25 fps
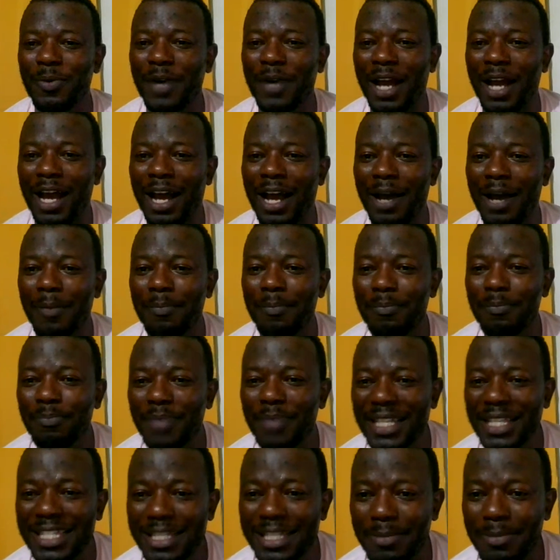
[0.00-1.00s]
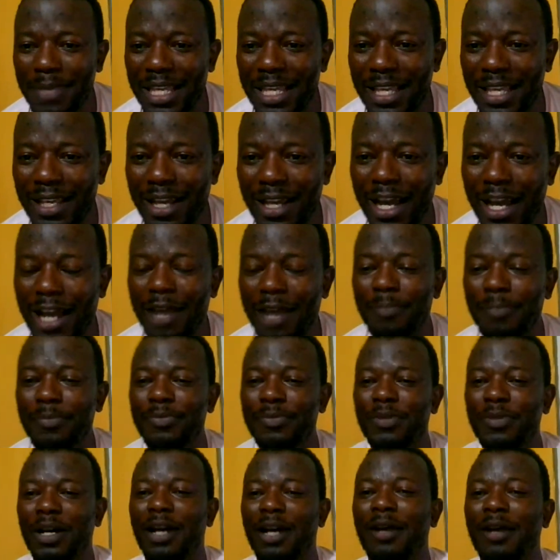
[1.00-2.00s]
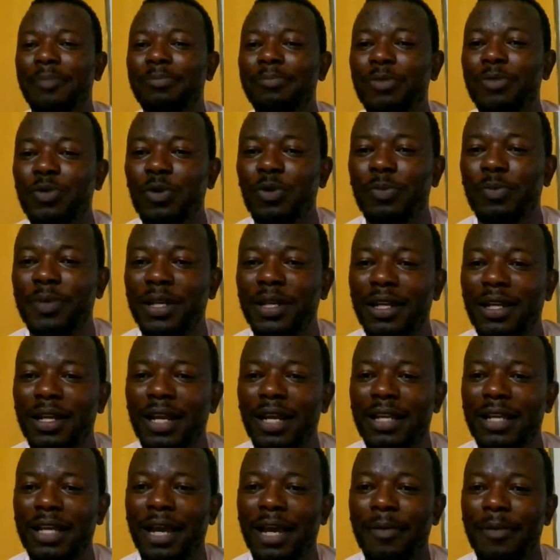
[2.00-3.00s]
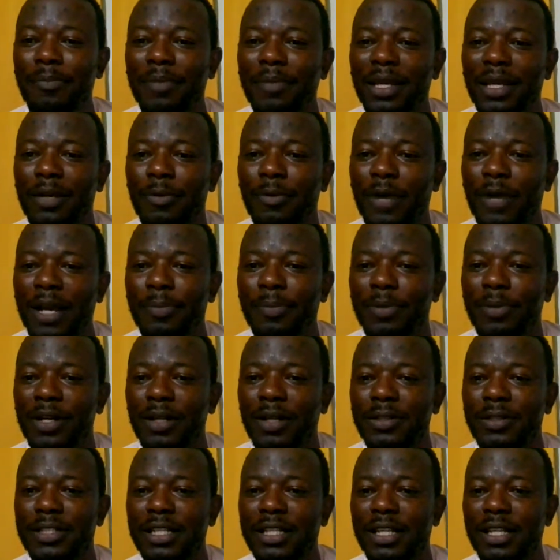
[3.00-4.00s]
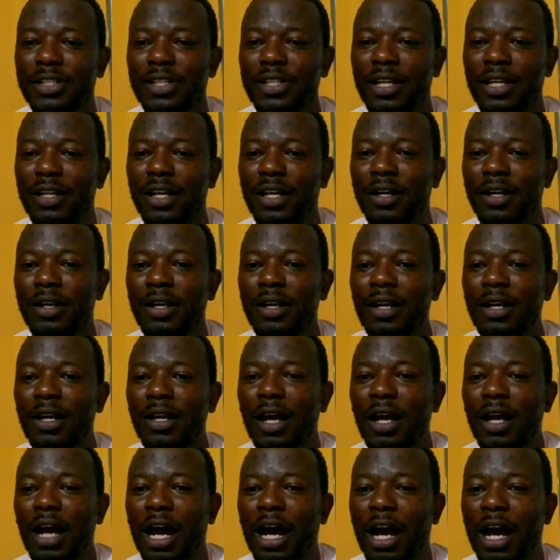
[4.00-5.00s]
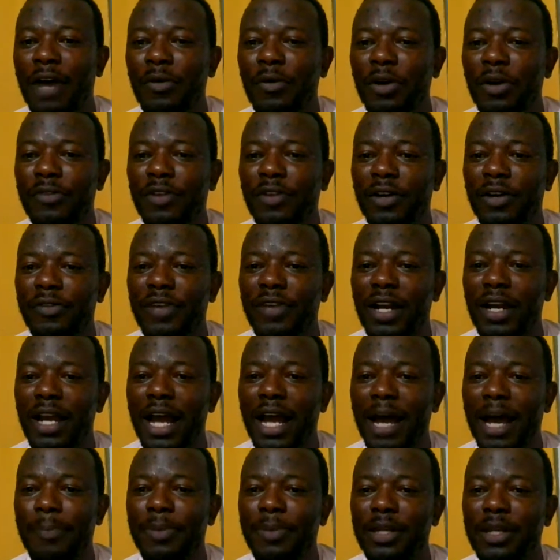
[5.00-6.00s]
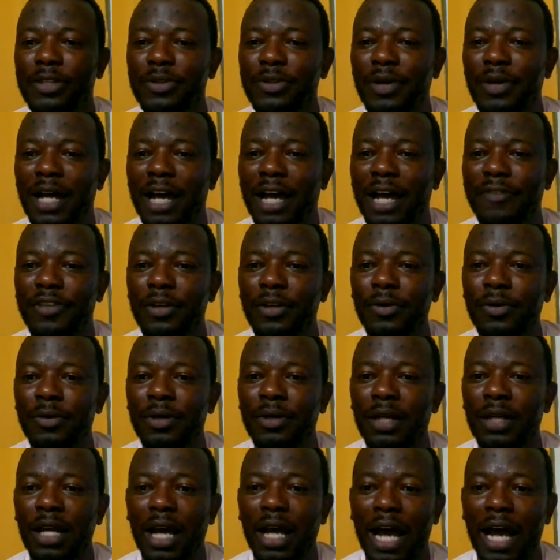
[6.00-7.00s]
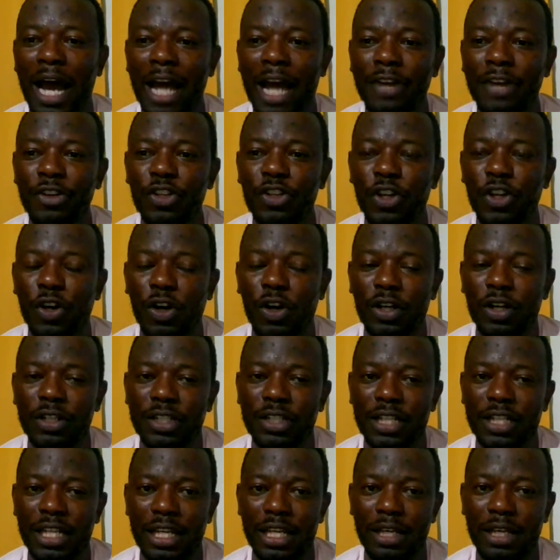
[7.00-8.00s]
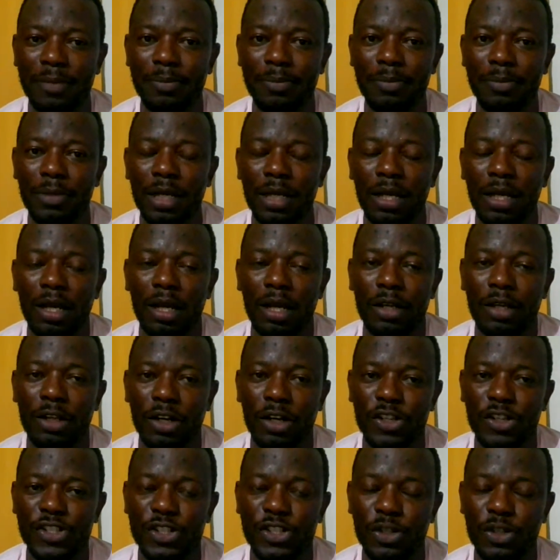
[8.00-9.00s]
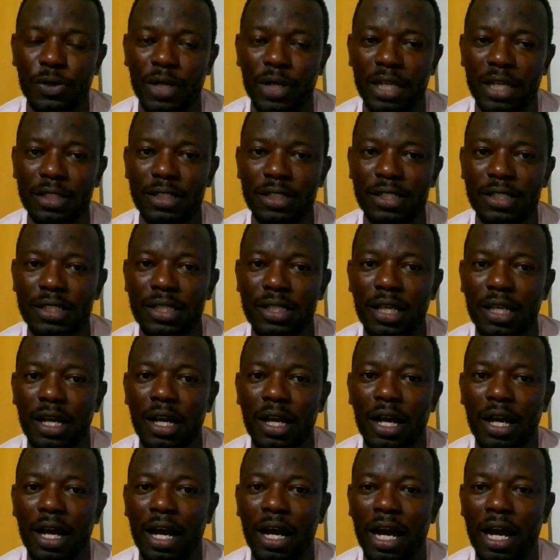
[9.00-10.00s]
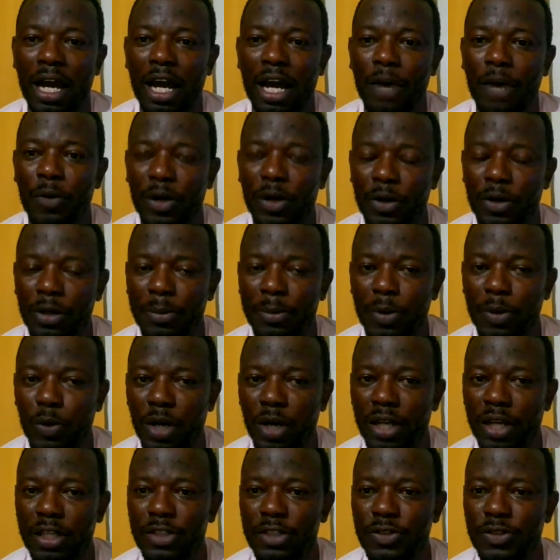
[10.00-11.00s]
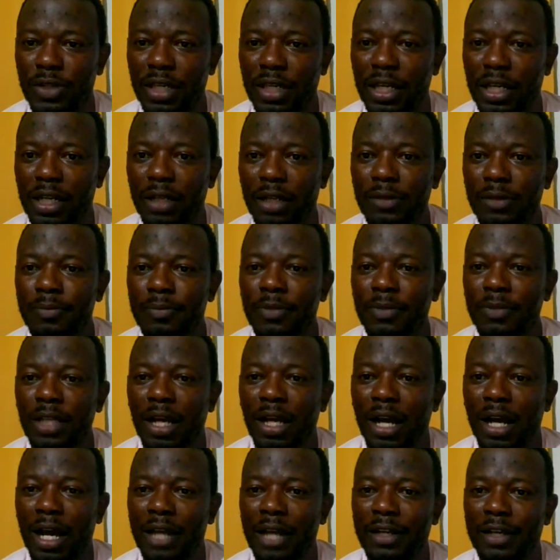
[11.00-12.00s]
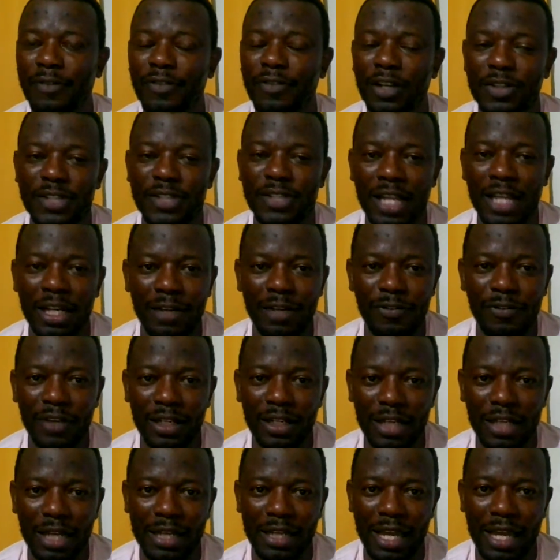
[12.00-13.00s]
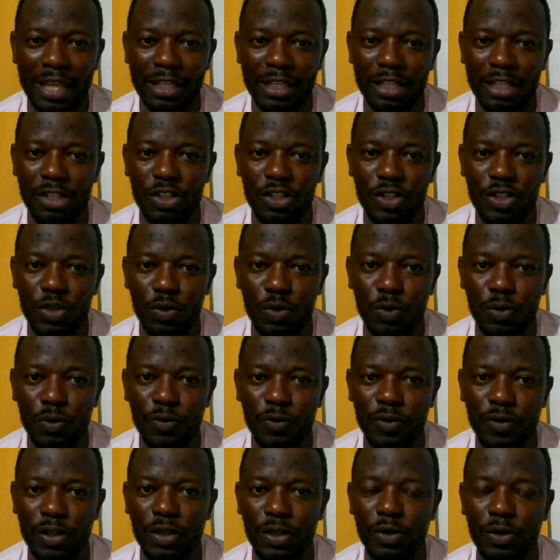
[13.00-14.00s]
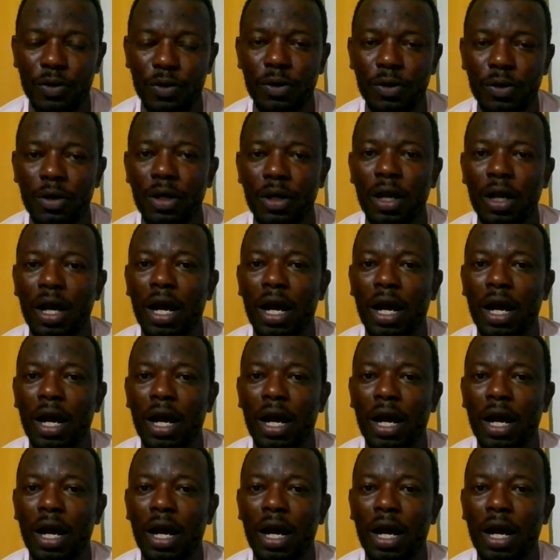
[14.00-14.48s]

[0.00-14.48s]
you, PTB. I'm hoping that I've made the right pronunciation there. We're very happy to have you and your team, your students. We're going to be working together, and if there's anything that I can do for you,